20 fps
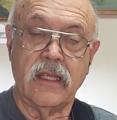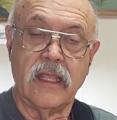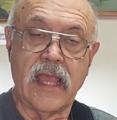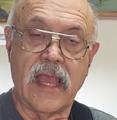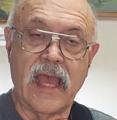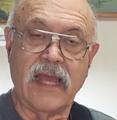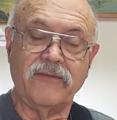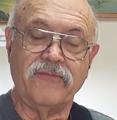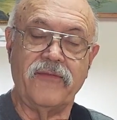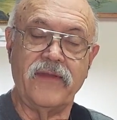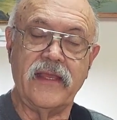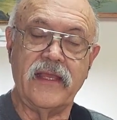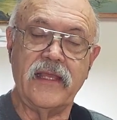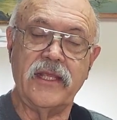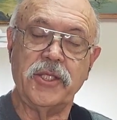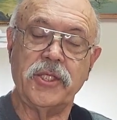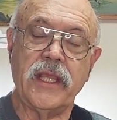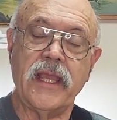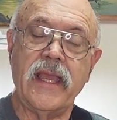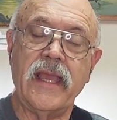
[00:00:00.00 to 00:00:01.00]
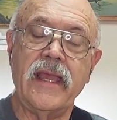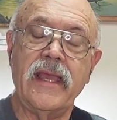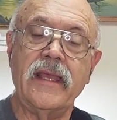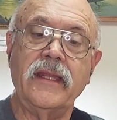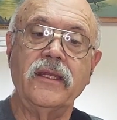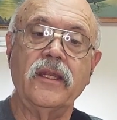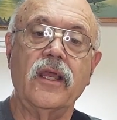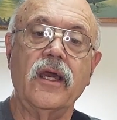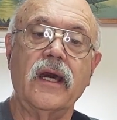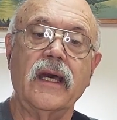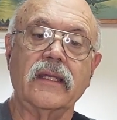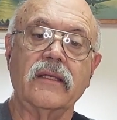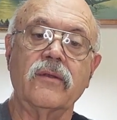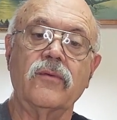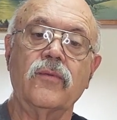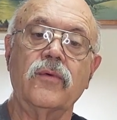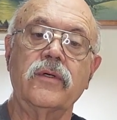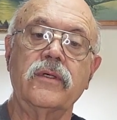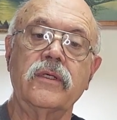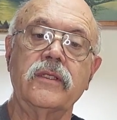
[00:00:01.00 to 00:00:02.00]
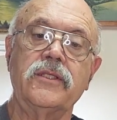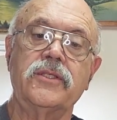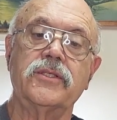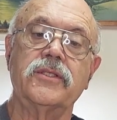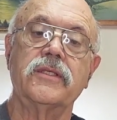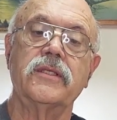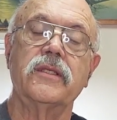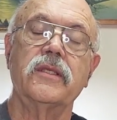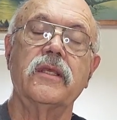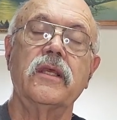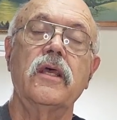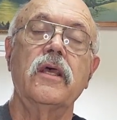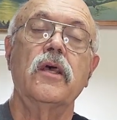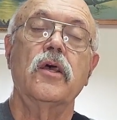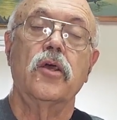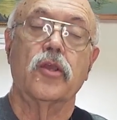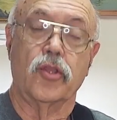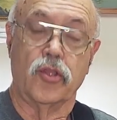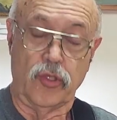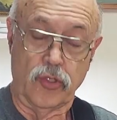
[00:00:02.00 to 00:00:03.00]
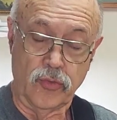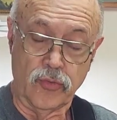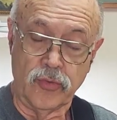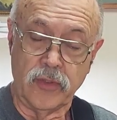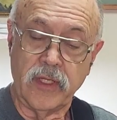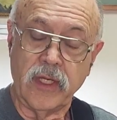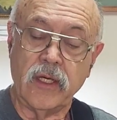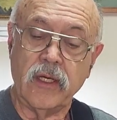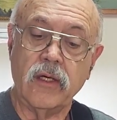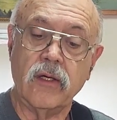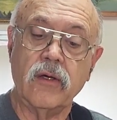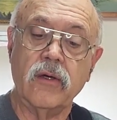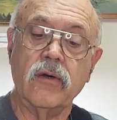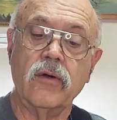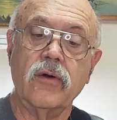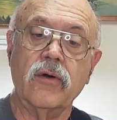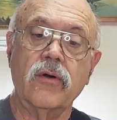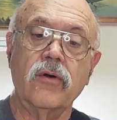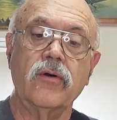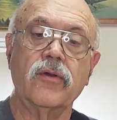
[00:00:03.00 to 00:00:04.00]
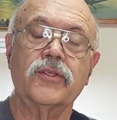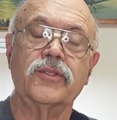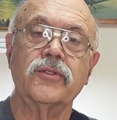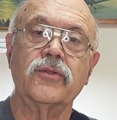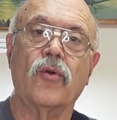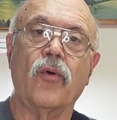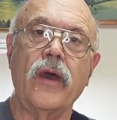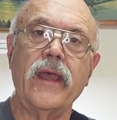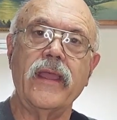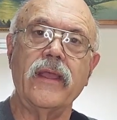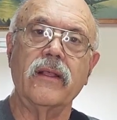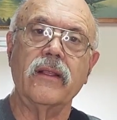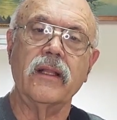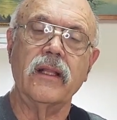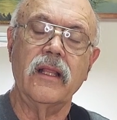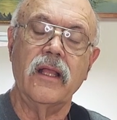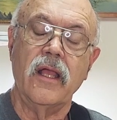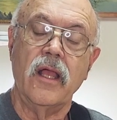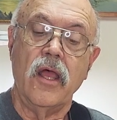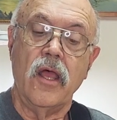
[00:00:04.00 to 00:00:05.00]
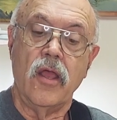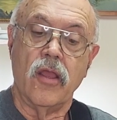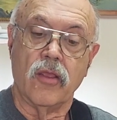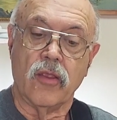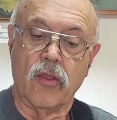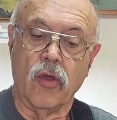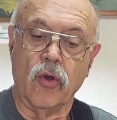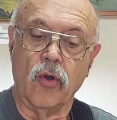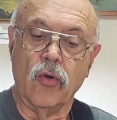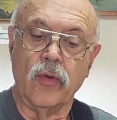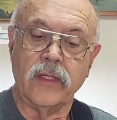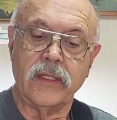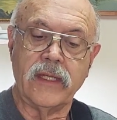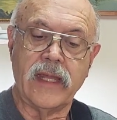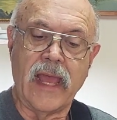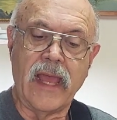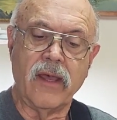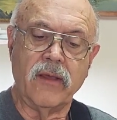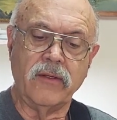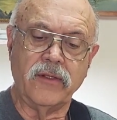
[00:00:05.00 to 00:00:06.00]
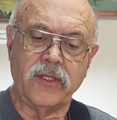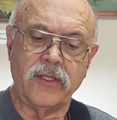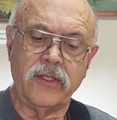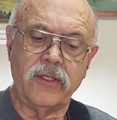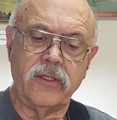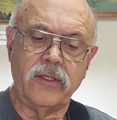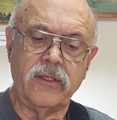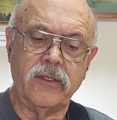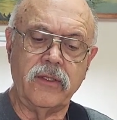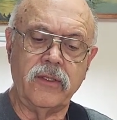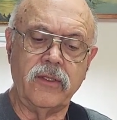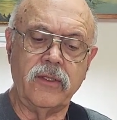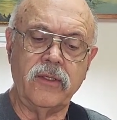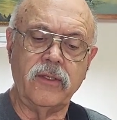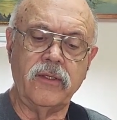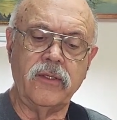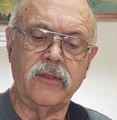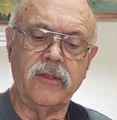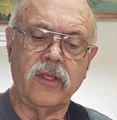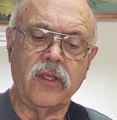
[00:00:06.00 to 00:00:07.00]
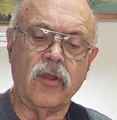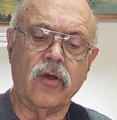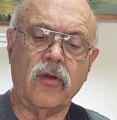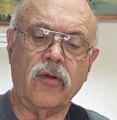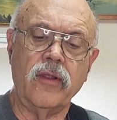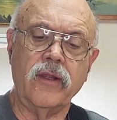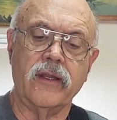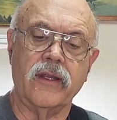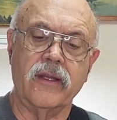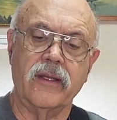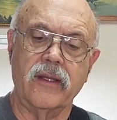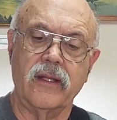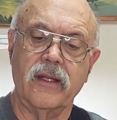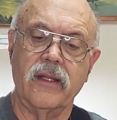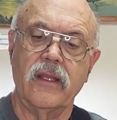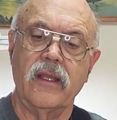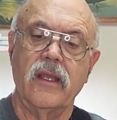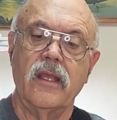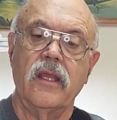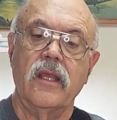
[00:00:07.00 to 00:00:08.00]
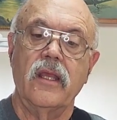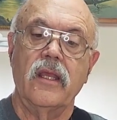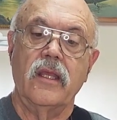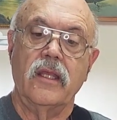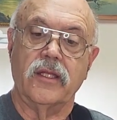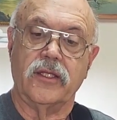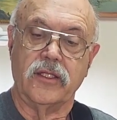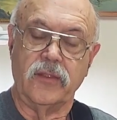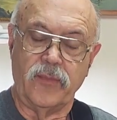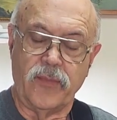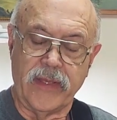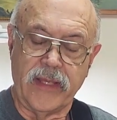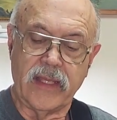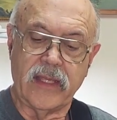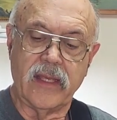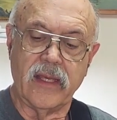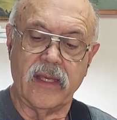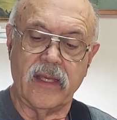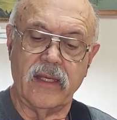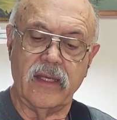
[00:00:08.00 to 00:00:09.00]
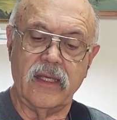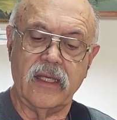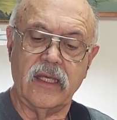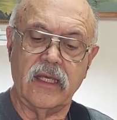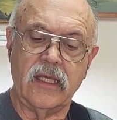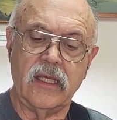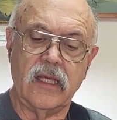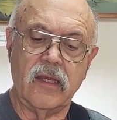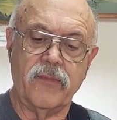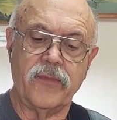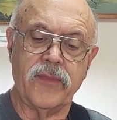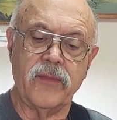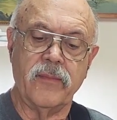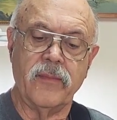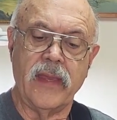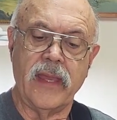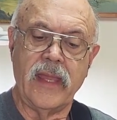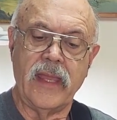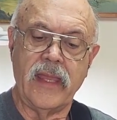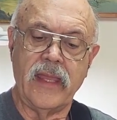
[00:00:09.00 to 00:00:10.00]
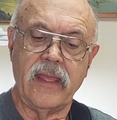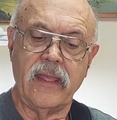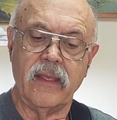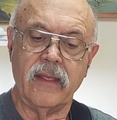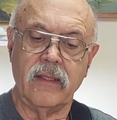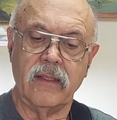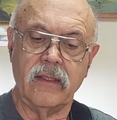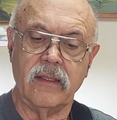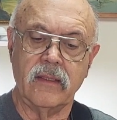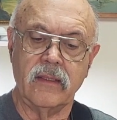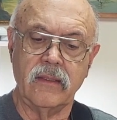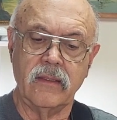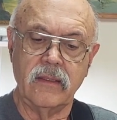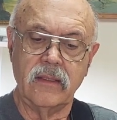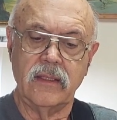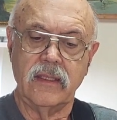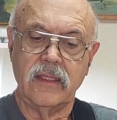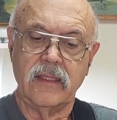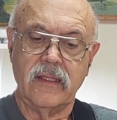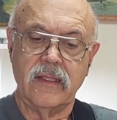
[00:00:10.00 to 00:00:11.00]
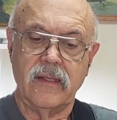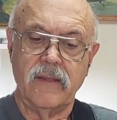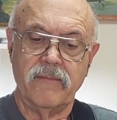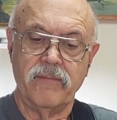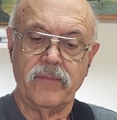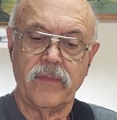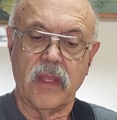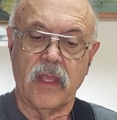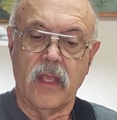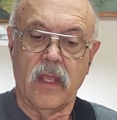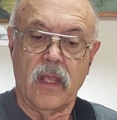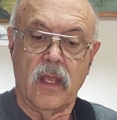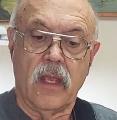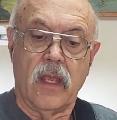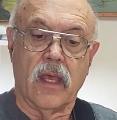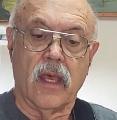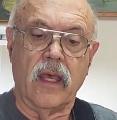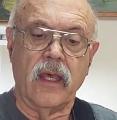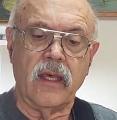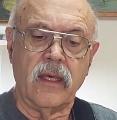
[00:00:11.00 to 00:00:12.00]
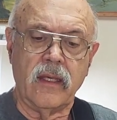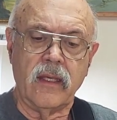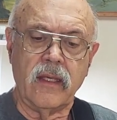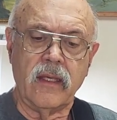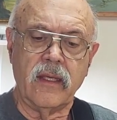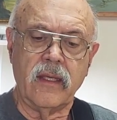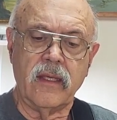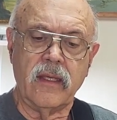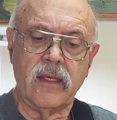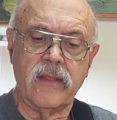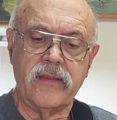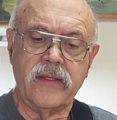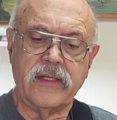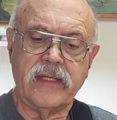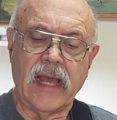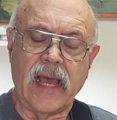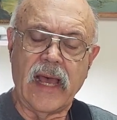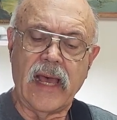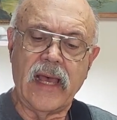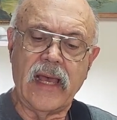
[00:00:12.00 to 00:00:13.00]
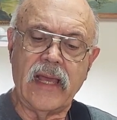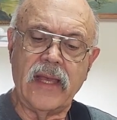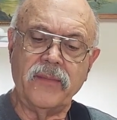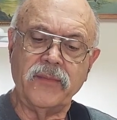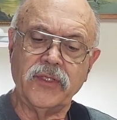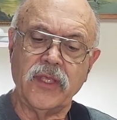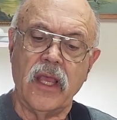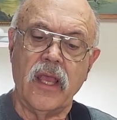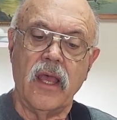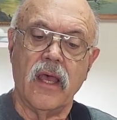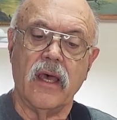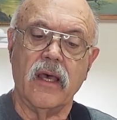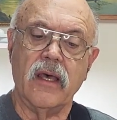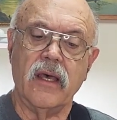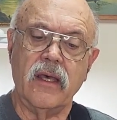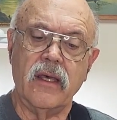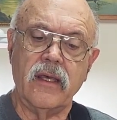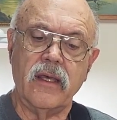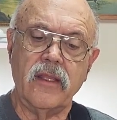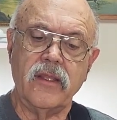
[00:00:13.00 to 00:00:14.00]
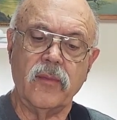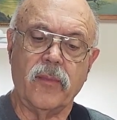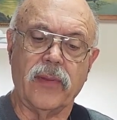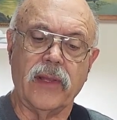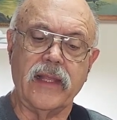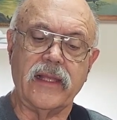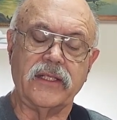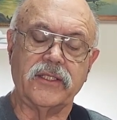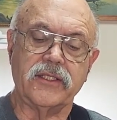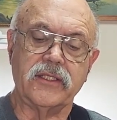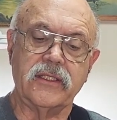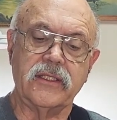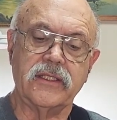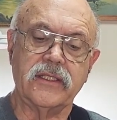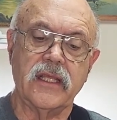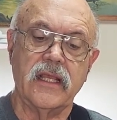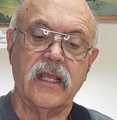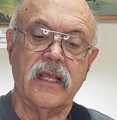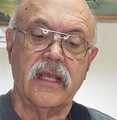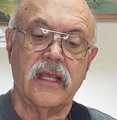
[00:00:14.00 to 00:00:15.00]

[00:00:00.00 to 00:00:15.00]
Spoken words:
Catfish and cottonwoods, coon dogs and quail, going down to the corner to pick up the mail. Other times, other places